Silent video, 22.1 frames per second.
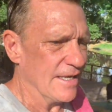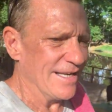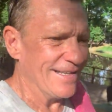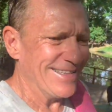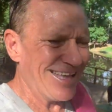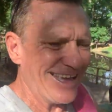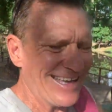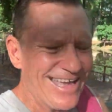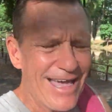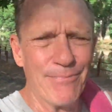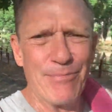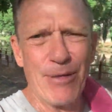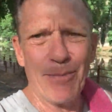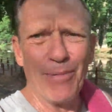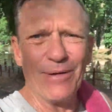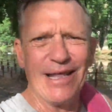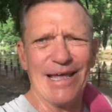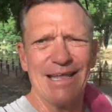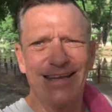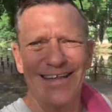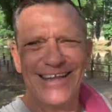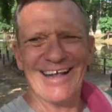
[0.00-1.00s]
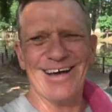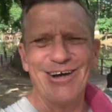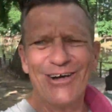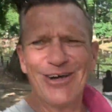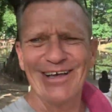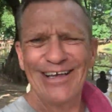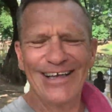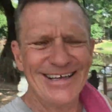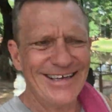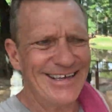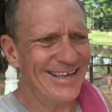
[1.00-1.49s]
they get people in, you know.
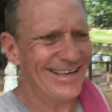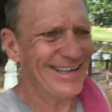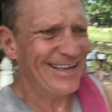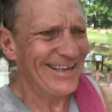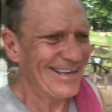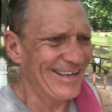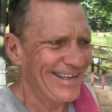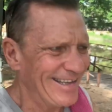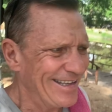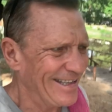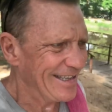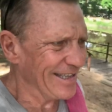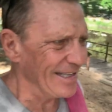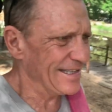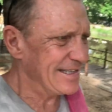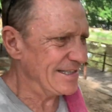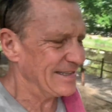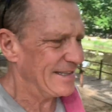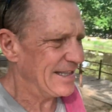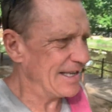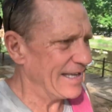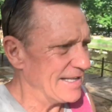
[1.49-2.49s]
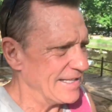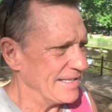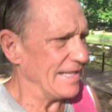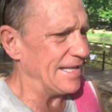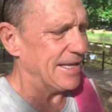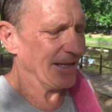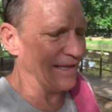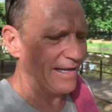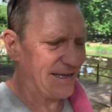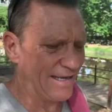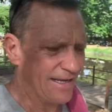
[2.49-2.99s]

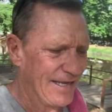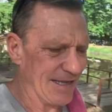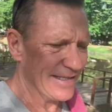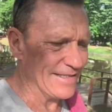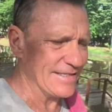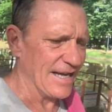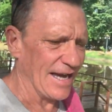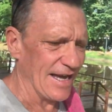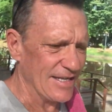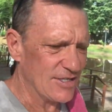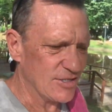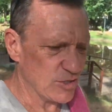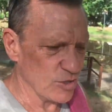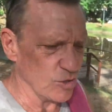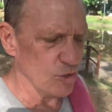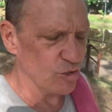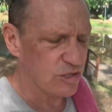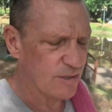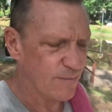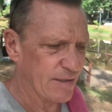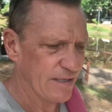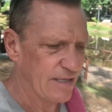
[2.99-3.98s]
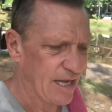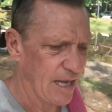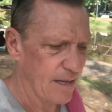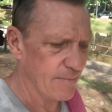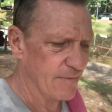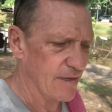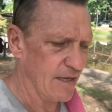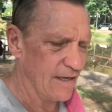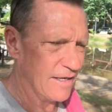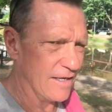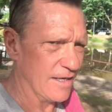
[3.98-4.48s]
They entice you to become
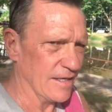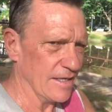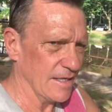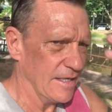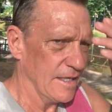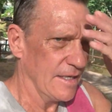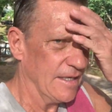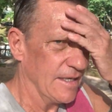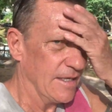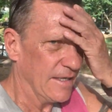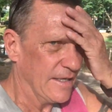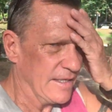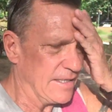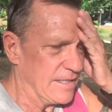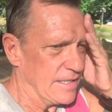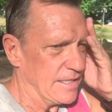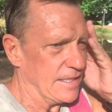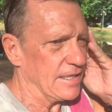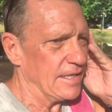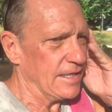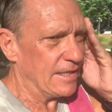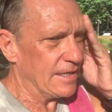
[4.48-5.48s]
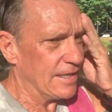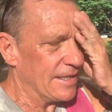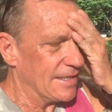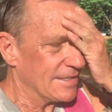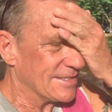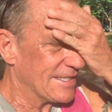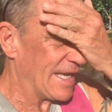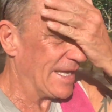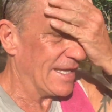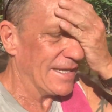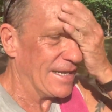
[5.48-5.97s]
a
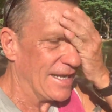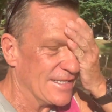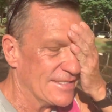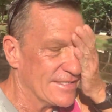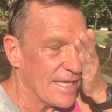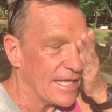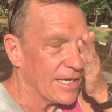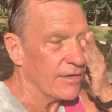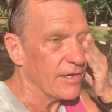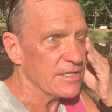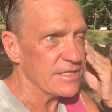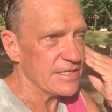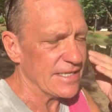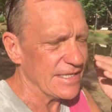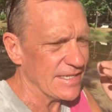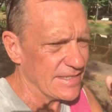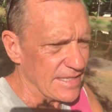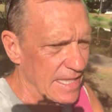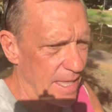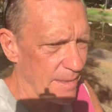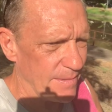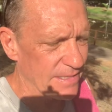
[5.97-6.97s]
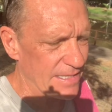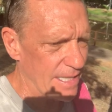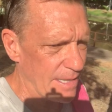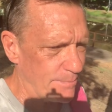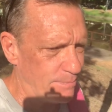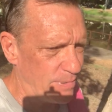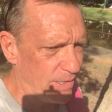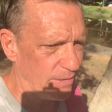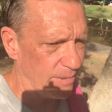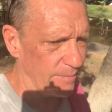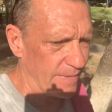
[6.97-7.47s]
seller underneath there in
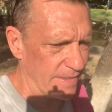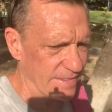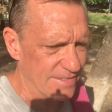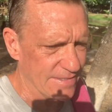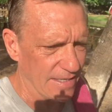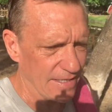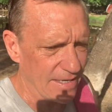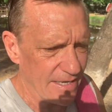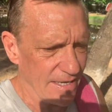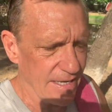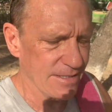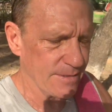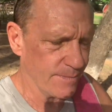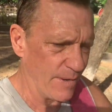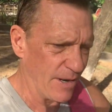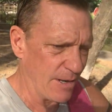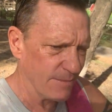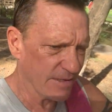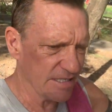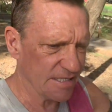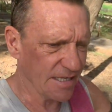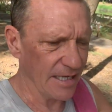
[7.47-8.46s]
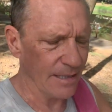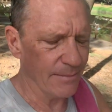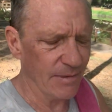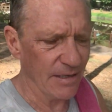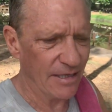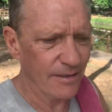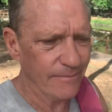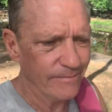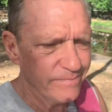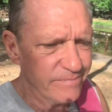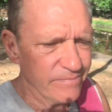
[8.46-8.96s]
that pyramid. It's a pyramid scheme.
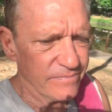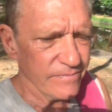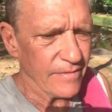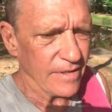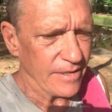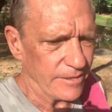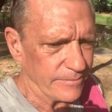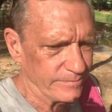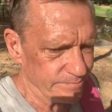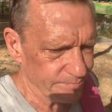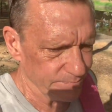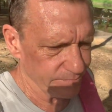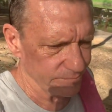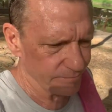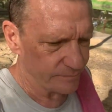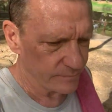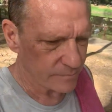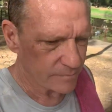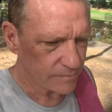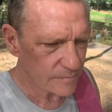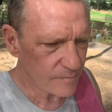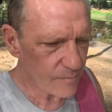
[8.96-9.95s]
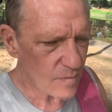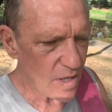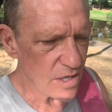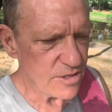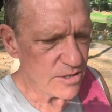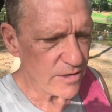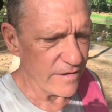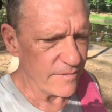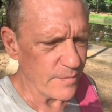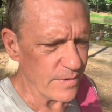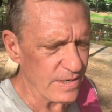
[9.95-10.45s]

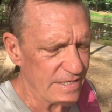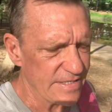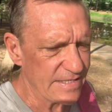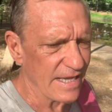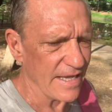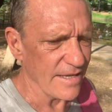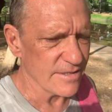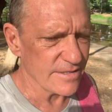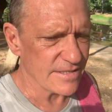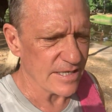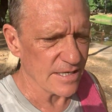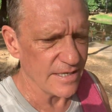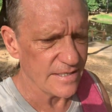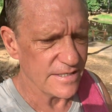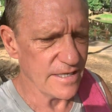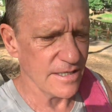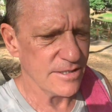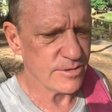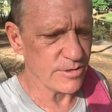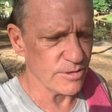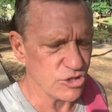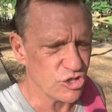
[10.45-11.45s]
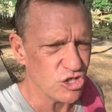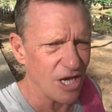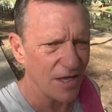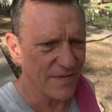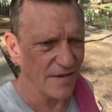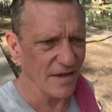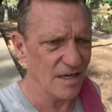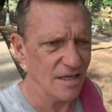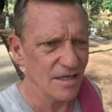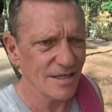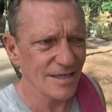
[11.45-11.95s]
So everybody sells to each
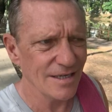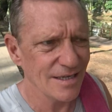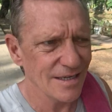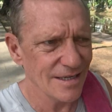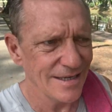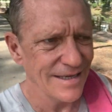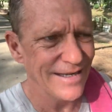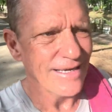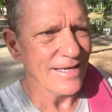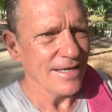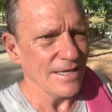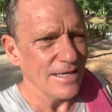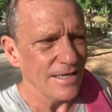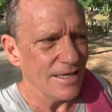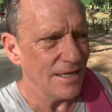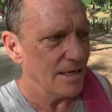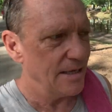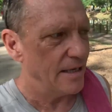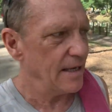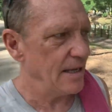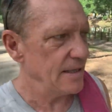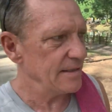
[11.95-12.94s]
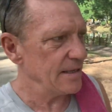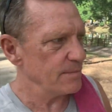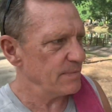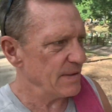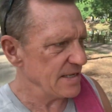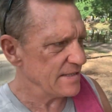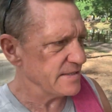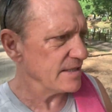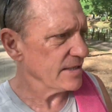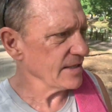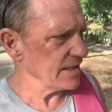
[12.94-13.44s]
other, and then
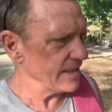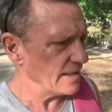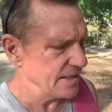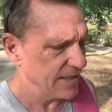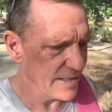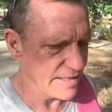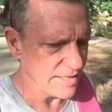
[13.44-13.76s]
basically